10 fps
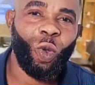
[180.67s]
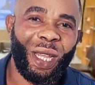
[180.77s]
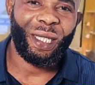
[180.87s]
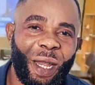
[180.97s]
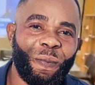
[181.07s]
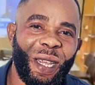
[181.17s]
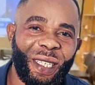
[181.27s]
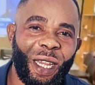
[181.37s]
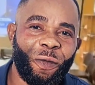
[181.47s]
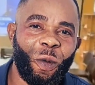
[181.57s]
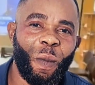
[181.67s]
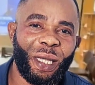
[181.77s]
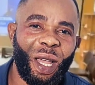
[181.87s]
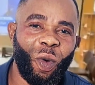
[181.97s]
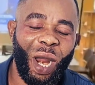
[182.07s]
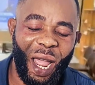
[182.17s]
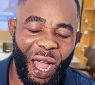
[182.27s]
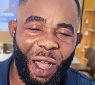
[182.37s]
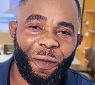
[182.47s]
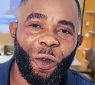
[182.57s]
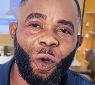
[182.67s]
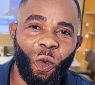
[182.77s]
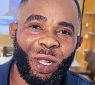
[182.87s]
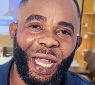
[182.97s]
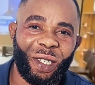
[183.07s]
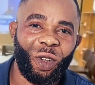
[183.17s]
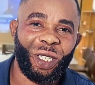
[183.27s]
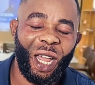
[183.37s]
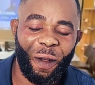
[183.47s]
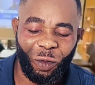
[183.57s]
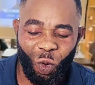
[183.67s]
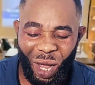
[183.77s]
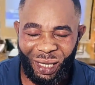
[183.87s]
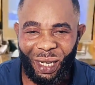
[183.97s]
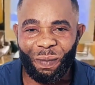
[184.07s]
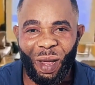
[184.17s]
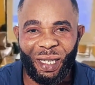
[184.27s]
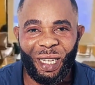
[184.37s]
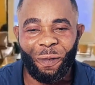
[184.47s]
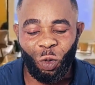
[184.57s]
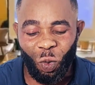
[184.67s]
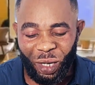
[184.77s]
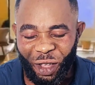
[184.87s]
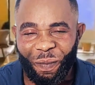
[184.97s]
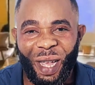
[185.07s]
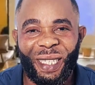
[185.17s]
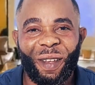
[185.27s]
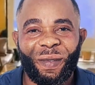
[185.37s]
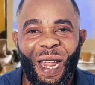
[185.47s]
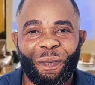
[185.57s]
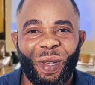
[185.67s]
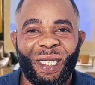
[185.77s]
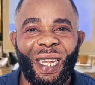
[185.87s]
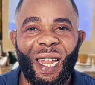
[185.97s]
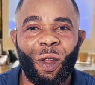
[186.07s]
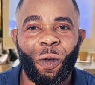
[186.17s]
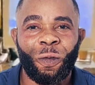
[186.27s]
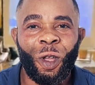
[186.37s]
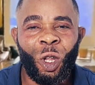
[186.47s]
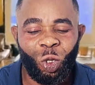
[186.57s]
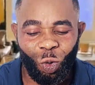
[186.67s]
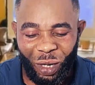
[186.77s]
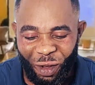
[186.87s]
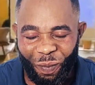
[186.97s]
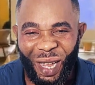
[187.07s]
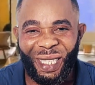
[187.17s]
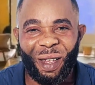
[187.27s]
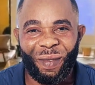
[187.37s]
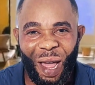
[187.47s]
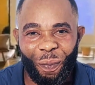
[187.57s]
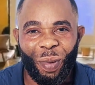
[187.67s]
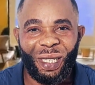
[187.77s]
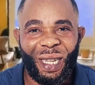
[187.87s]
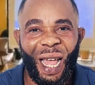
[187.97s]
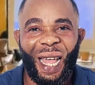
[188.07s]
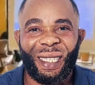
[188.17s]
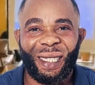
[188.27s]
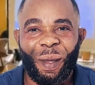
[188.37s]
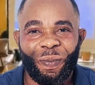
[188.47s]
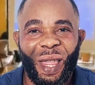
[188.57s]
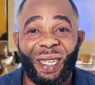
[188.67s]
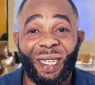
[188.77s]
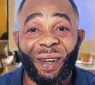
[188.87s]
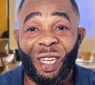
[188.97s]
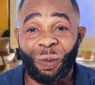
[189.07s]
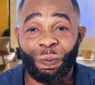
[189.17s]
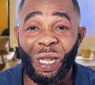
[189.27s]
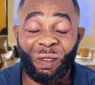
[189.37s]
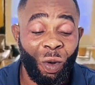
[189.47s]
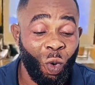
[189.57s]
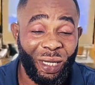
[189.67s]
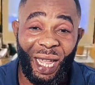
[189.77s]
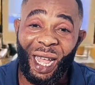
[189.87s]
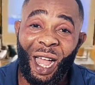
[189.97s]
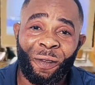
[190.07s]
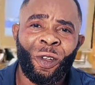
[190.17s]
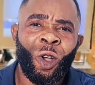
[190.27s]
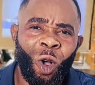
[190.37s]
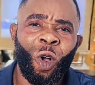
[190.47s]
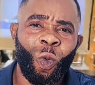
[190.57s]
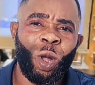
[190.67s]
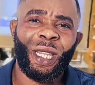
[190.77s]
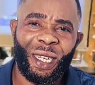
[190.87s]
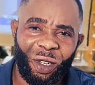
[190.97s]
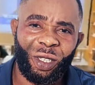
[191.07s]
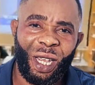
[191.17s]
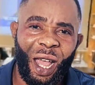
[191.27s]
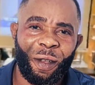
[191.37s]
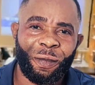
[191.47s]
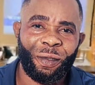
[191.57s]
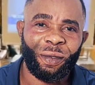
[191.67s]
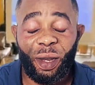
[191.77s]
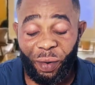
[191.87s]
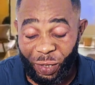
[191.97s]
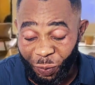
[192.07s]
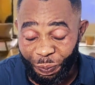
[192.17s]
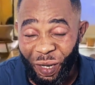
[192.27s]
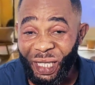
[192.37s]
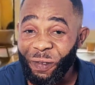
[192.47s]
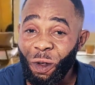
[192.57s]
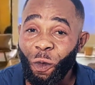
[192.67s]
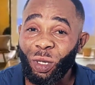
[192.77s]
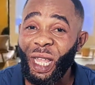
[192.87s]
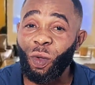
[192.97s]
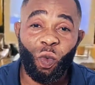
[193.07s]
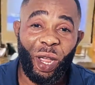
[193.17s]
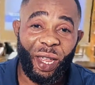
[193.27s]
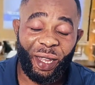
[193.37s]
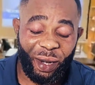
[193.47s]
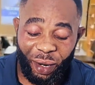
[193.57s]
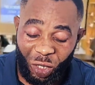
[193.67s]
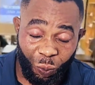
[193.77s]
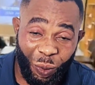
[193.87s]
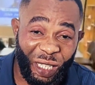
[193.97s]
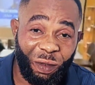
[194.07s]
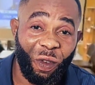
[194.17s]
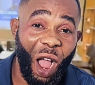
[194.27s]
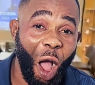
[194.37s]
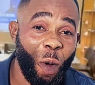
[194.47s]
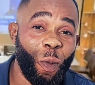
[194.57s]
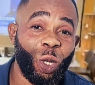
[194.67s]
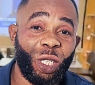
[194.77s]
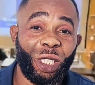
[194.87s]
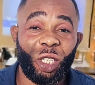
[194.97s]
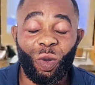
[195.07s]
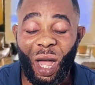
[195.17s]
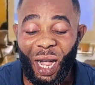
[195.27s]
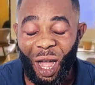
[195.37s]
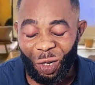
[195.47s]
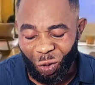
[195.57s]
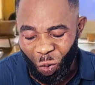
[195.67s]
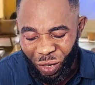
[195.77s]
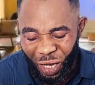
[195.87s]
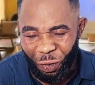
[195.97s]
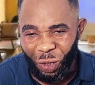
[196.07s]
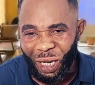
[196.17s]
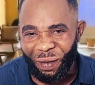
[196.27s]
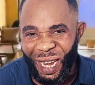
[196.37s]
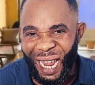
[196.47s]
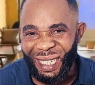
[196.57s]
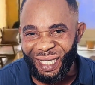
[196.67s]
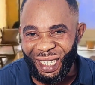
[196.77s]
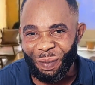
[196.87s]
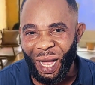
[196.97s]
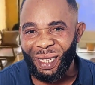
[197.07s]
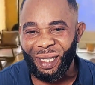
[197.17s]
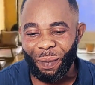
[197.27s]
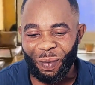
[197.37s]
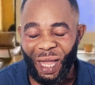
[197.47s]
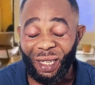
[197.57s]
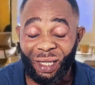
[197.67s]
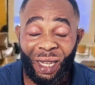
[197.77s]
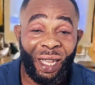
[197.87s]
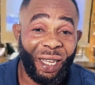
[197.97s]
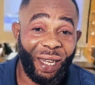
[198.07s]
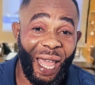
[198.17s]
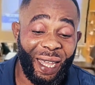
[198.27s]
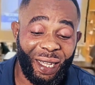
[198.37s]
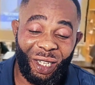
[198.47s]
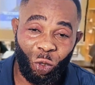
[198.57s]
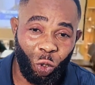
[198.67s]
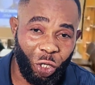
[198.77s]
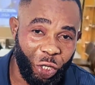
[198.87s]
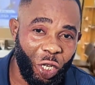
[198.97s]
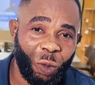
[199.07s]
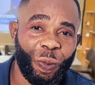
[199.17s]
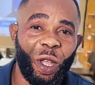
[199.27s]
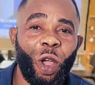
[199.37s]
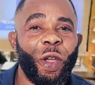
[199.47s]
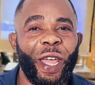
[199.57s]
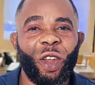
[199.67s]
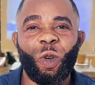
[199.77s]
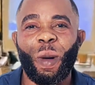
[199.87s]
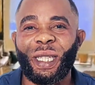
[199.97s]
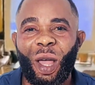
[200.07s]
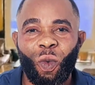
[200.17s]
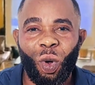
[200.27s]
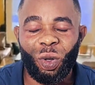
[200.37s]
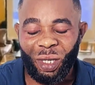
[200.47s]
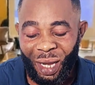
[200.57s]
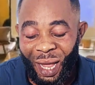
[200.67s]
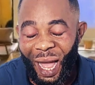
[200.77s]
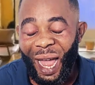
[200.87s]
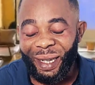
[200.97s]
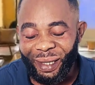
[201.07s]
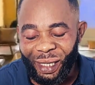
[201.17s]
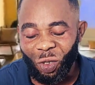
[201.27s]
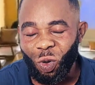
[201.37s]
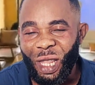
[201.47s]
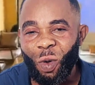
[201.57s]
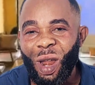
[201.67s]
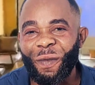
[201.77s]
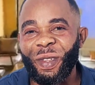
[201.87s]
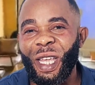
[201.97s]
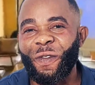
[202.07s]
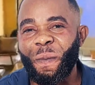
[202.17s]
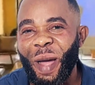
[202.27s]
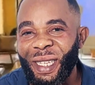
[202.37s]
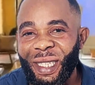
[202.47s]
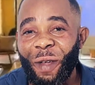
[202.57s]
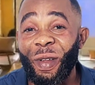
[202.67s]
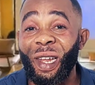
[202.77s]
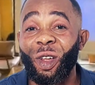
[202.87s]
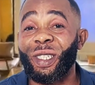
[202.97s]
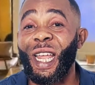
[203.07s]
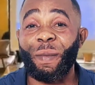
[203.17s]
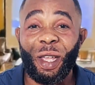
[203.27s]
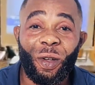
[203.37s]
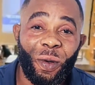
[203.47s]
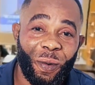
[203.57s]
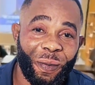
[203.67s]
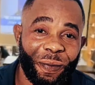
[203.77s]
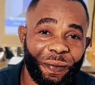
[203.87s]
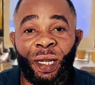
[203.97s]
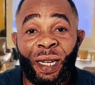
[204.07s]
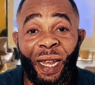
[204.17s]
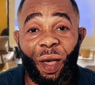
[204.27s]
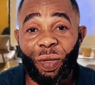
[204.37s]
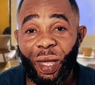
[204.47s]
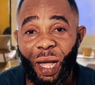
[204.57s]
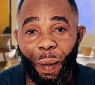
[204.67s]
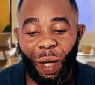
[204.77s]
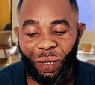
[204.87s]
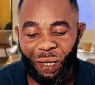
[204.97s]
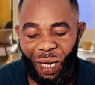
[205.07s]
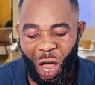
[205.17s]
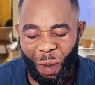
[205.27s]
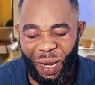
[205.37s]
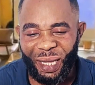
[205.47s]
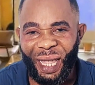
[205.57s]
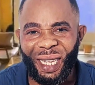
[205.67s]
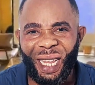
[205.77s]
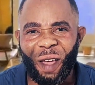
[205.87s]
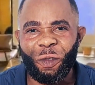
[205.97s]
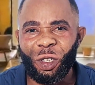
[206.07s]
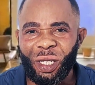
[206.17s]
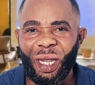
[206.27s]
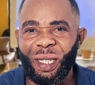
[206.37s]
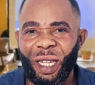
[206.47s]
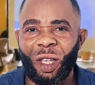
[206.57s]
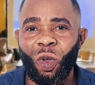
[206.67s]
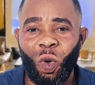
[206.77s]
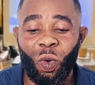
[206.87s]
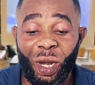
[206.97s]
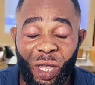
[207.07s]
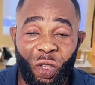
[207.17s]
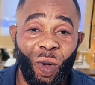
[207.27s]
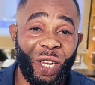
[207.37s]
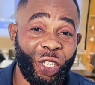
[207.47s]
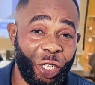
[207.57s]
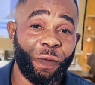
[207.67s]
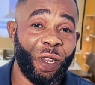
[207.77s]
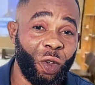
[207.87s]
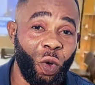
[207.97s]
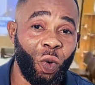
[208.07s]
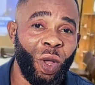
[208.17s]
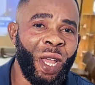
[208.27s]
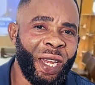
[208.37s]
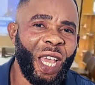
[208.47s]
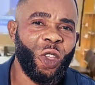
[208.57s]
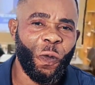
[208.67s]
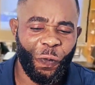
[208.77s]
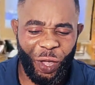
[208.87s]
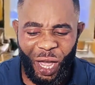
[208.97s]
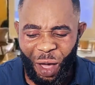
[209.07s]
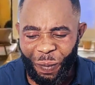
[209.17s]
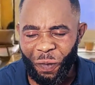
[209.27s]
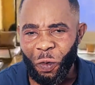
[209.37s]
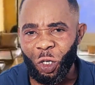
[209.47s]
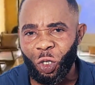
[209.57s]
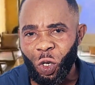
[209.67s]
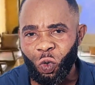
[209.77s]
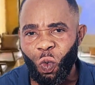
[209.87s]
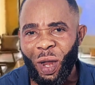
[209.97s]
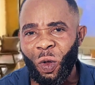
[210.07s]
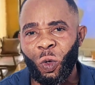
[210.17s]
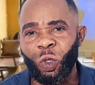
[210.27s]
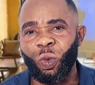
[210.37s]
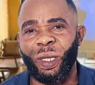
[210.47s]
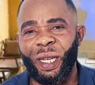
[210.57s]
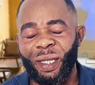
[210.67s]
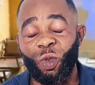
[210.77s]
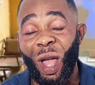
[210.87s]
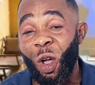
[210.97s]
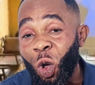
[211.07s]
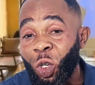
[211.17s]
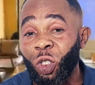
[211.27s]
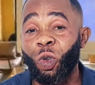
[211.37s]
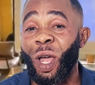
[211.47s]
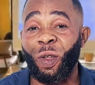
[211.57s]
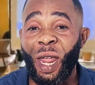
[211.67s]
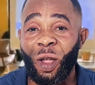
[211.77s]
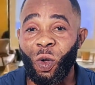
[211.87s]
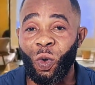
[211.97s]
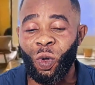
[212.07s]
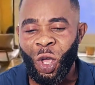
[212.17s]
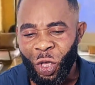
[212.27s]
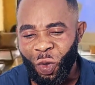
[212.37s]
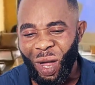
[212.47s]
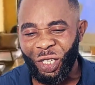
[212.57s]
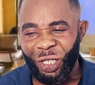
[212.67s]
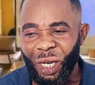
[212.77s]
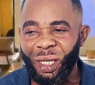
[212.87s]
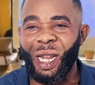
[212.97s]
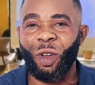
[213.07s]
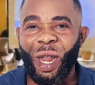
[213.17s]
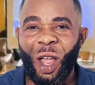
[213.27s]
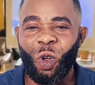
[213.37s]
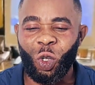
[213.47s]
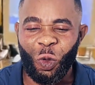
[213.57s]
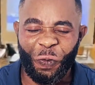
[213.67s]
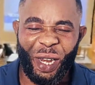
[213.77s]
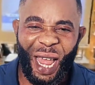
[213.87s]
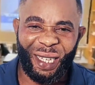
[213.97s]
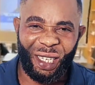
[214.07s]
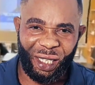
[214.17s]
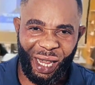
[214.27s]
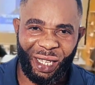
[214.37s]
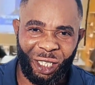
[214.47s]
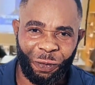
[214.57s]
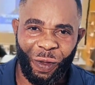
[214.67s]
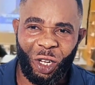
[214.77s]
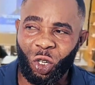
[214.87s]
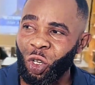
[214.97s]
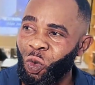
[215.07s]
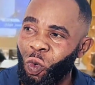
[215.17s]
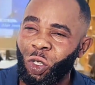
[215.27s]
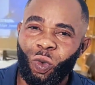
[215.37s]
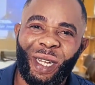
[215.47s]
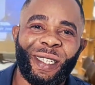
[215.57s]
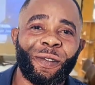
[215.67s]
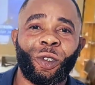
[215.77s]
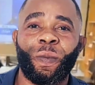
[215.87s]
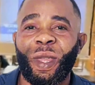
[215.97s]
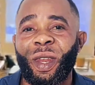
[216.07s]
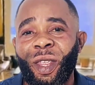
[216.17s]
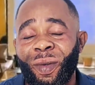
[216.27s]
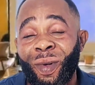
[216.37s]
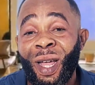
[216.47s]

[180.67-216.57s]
To accept myself no matter what I have or what I don't have. To accept myself, to give myself that personal love. To give myself that personal acceptance, irrespective of what I have or what I don't have. Irrespective of what I weigh, irrespective of how much is in your account, to give yourself that deep acceptance, like to just be okay no matter what. And this is what I would have given myself a long time ago. Now think about it. How many times have you set a goal, then you achieve the goal, then you feel happy for just 1 or 2 days, you are on to another goal, you are chasing another goal, you feel that satisfaction, you want to achieve something new.